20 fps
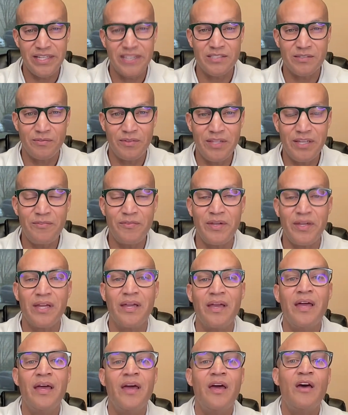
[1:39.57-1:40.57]
of living
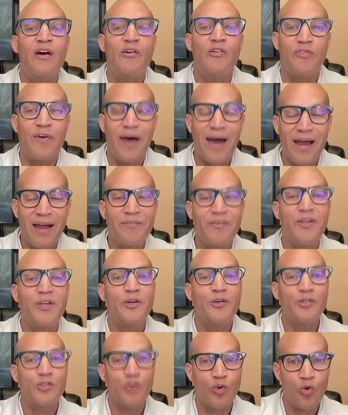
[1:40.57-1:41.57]
five years
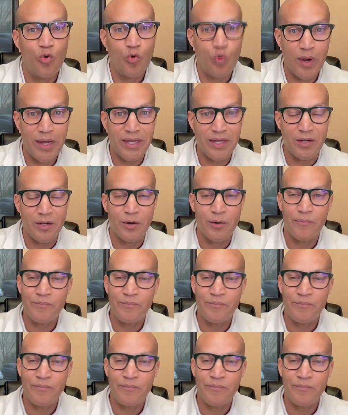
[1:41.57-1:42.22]
or greater.